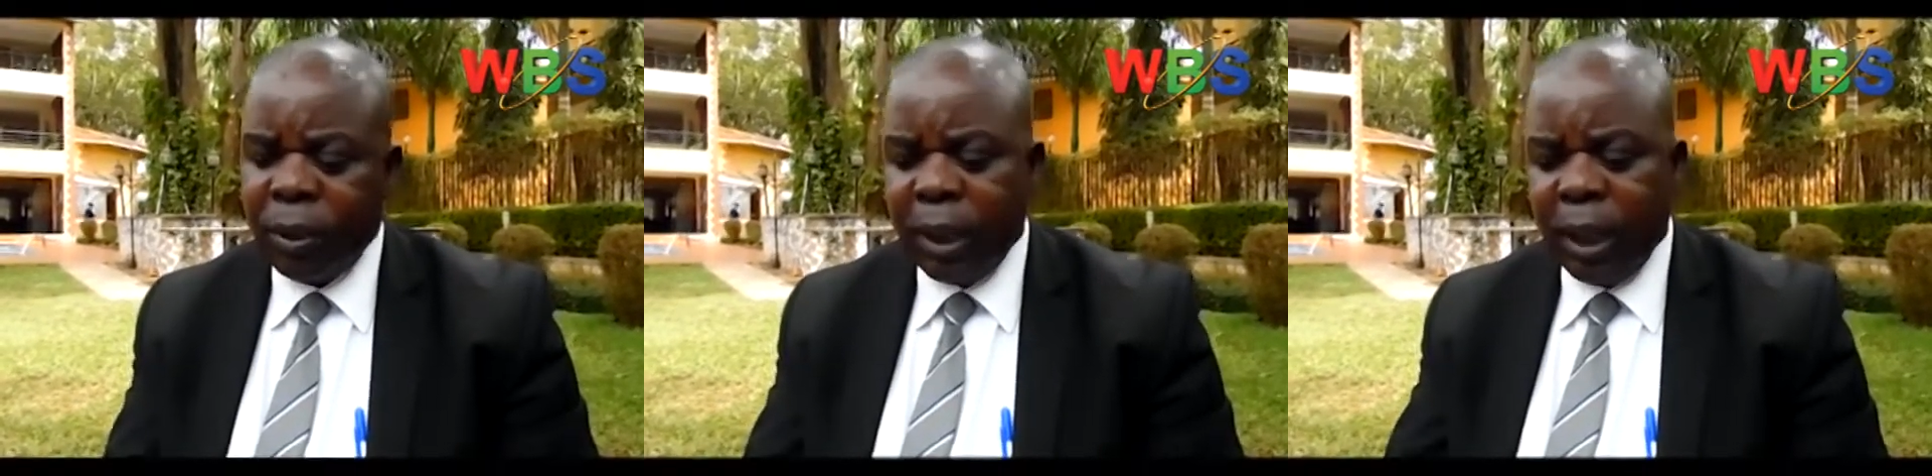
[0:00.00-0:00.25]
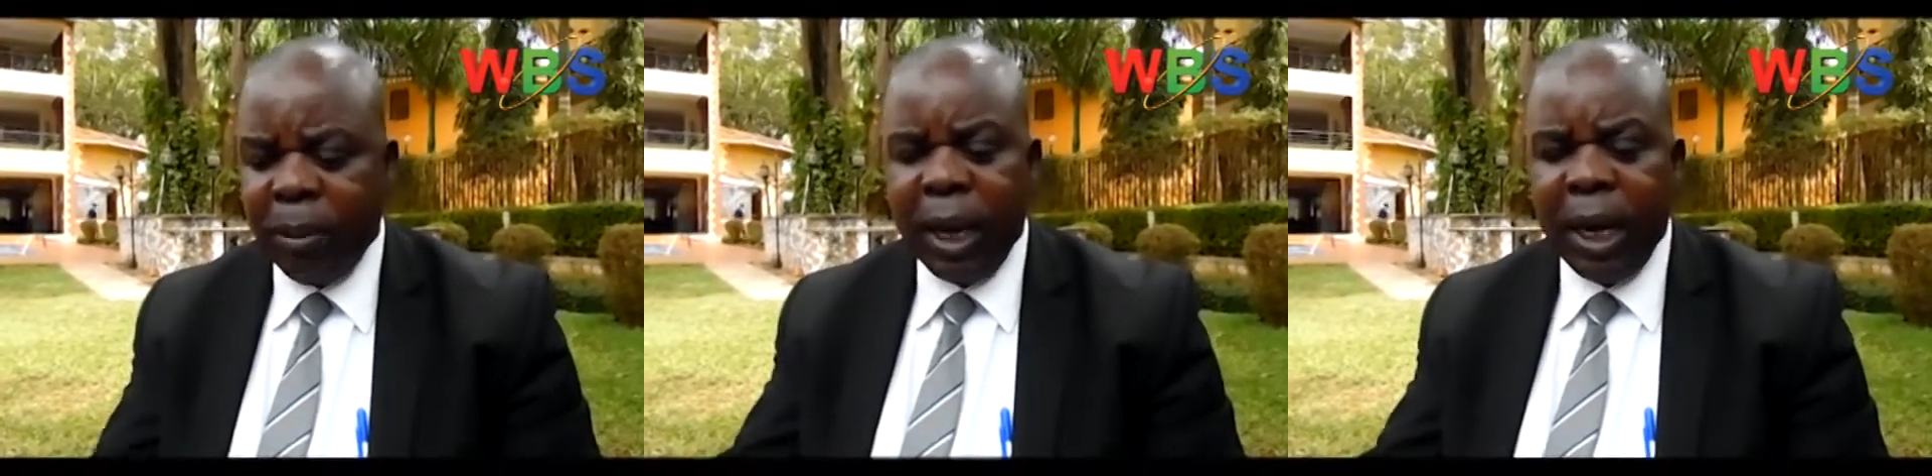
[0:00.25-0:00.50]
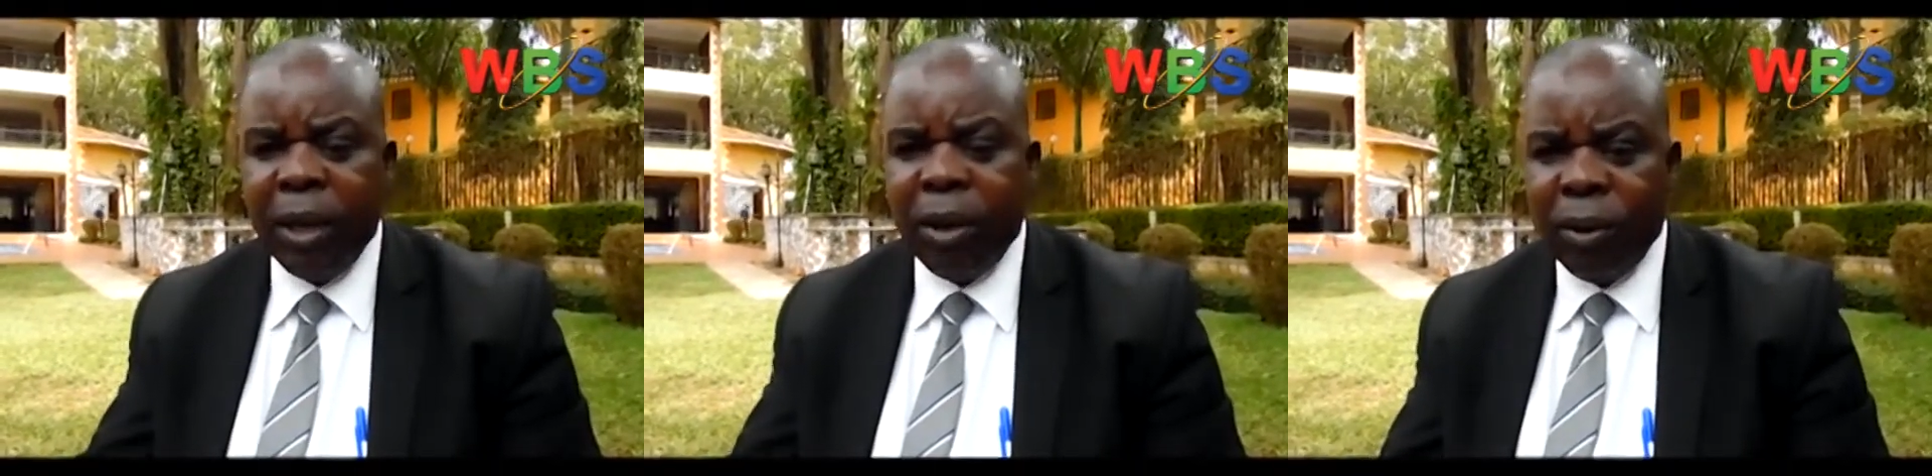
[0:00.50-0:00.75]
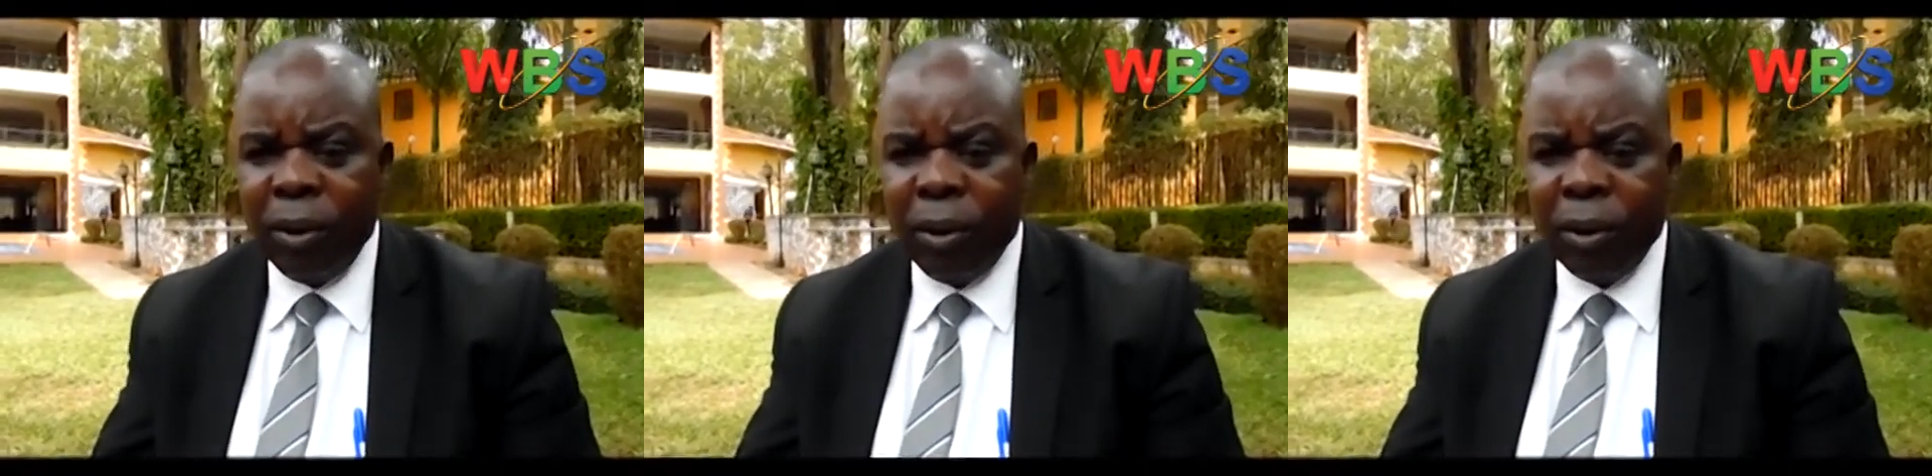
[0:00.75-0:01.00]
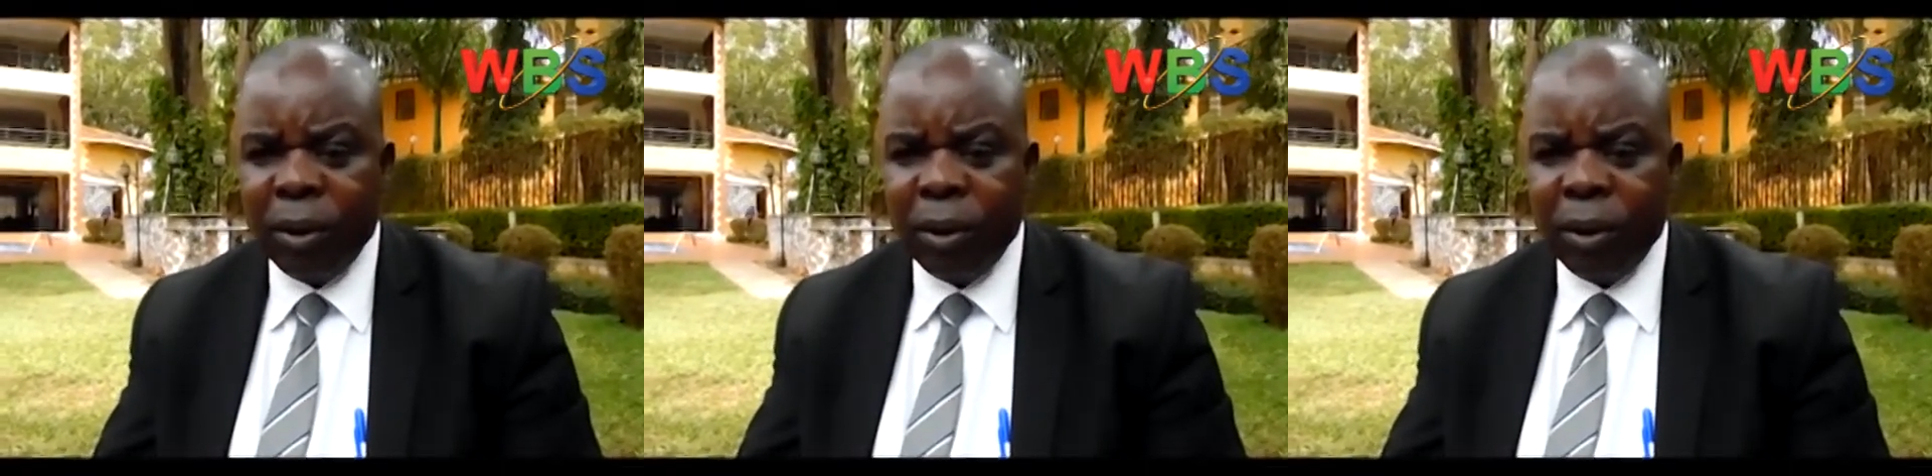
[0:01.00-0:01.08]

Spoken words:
whether by law